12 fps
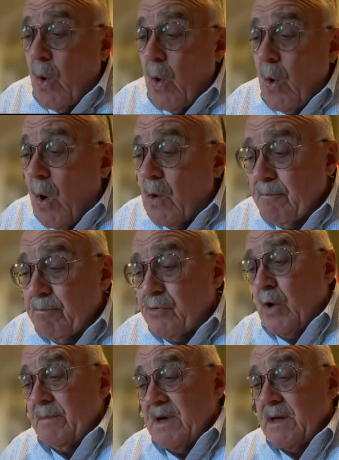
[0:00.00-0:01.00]
all
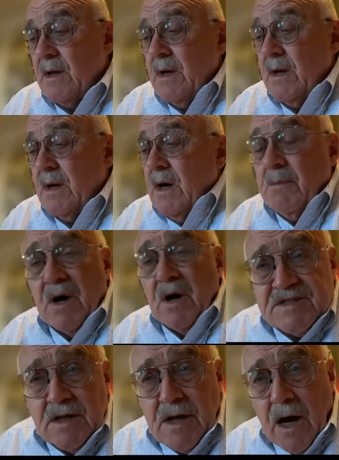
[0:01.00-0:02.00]
employment
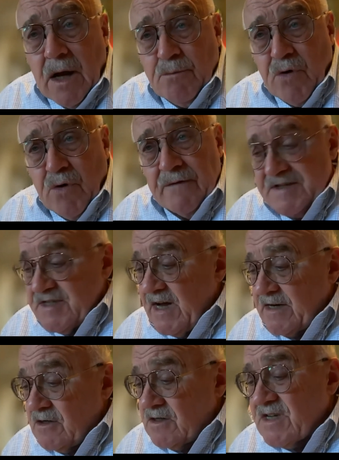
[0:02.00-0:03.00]
amongst the nonprofit
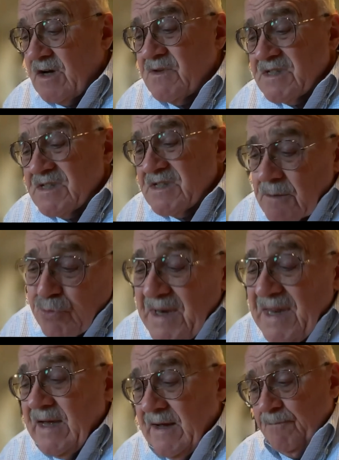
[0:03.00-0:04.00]
sector. So this is a
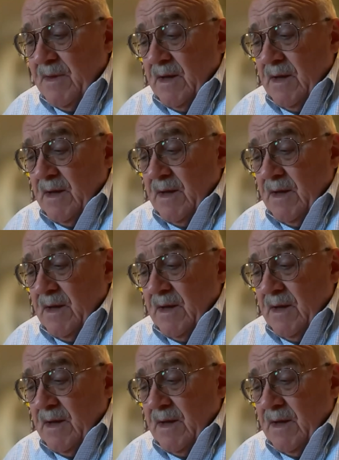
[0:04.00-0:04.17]
pretty